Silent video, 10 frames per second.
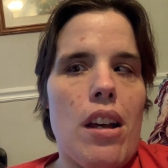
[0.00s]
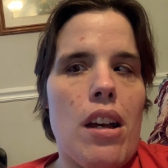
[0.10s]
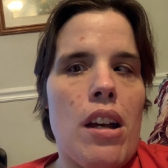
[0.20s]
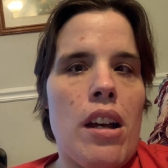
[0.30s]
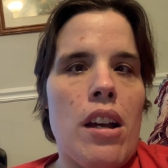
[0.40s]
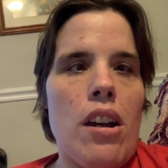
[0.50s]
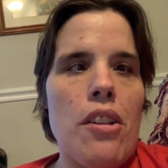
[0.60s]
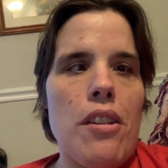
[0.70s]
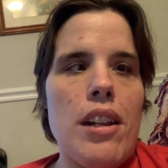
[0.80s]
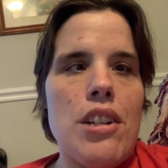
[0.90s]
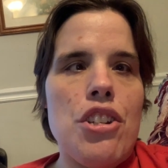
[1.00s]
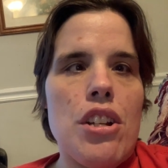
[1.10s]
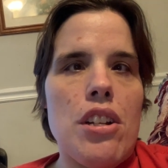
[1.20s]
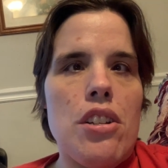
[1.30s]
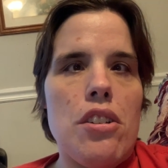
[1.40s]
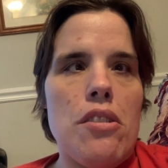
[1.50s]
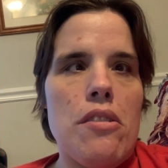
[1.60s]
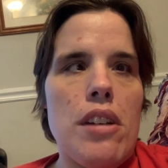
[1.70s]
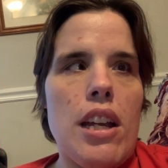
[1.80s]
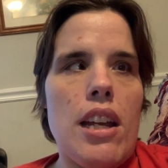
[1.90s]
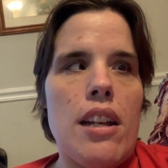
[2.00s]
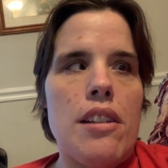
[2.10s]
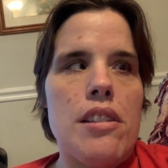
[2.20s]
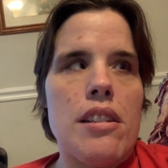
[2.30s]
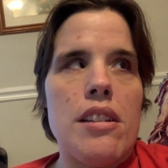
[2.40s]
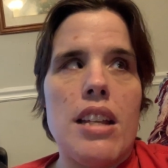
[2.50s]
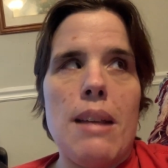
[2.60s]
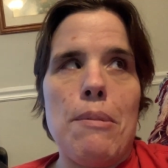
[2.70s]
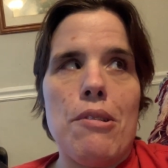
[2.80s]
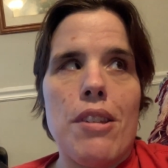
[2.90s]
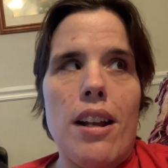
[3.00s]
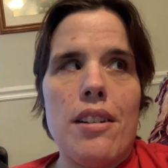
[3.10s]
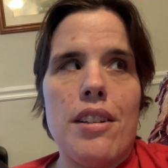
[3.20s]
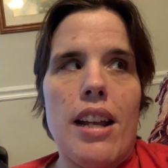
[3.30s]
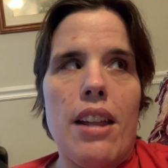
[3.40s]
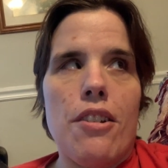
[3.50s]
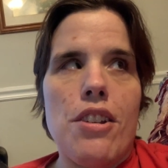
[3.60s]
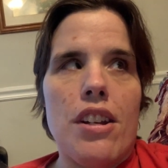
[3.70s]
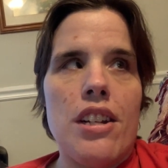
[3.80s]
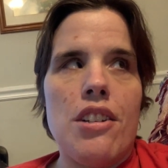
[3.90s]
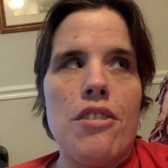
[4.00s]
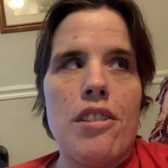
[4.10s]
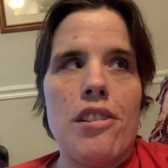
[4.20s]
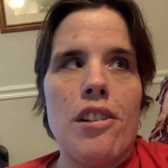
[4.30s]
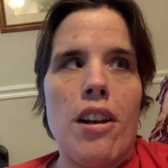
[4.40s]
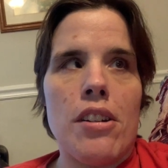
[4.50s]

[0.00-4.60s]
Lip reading: Other things you can do is to keep your socks together, you can use a sock